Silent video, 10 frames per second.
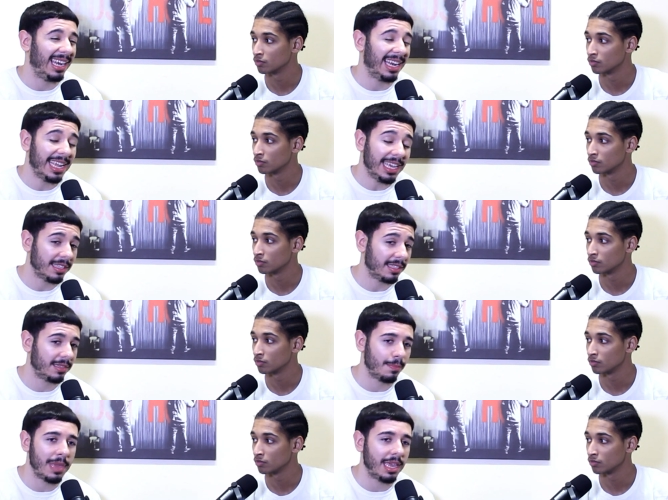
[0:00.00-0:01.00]

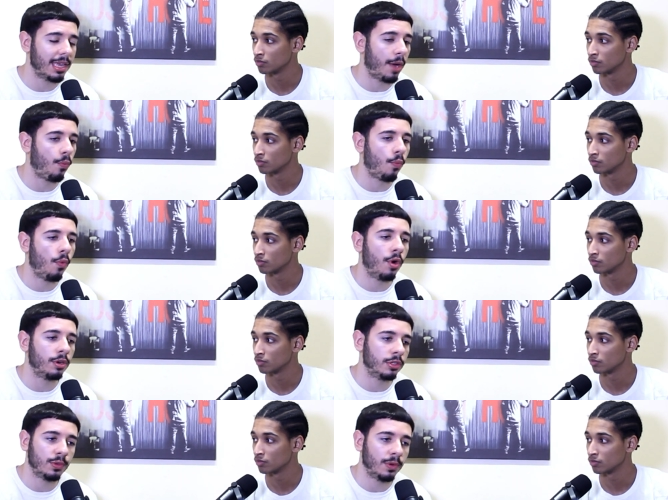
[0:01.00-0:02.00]
Speaker 1: least make a one
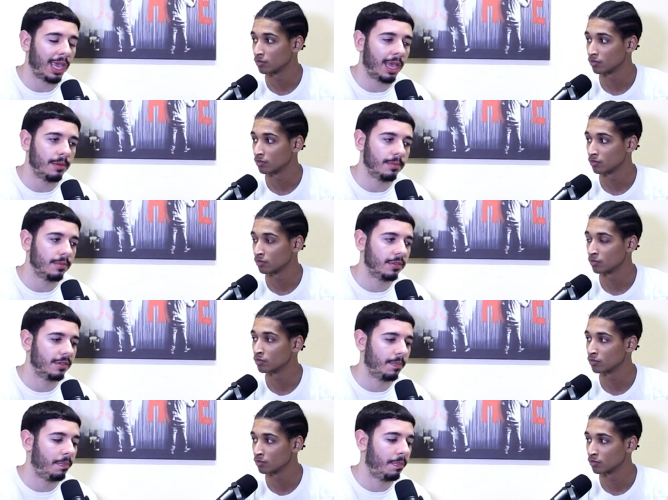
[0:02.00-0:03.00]
or two game
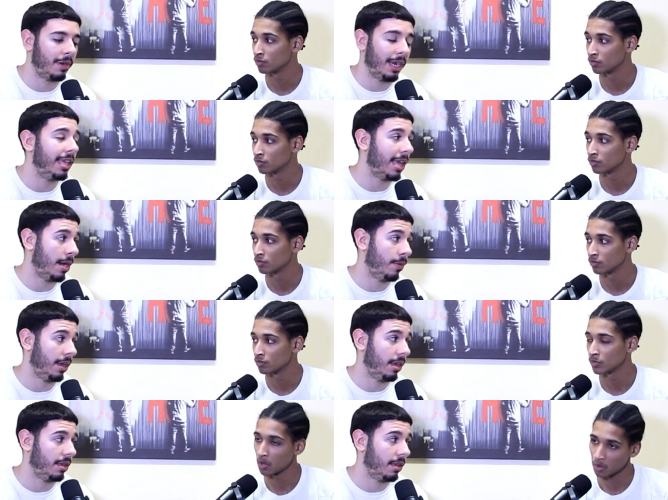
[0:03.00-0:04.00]
mm-hmm. play that
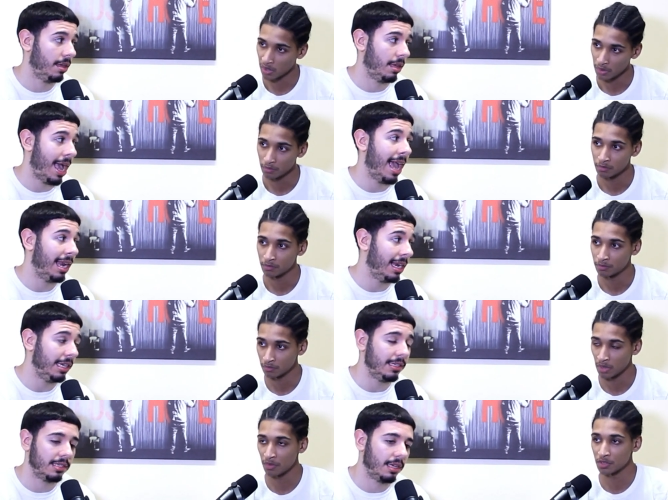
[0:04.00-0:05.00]
way. Okay. At
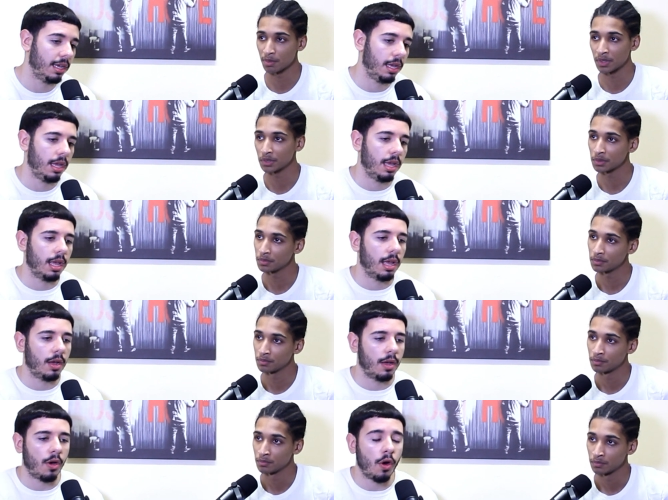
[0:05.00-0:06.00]
least. I respect it
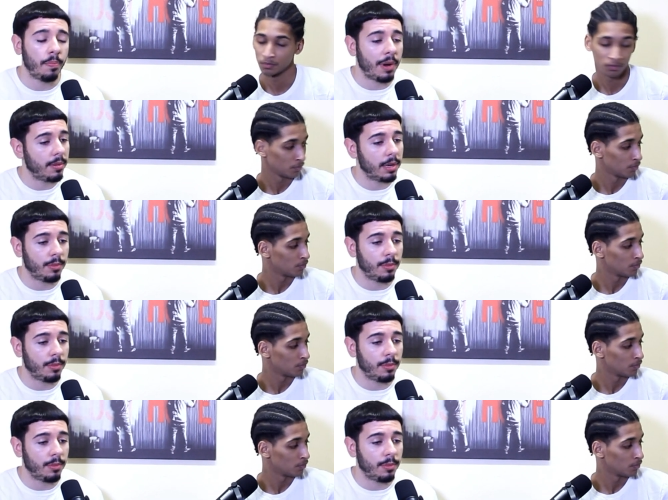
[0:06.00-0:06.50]
or probably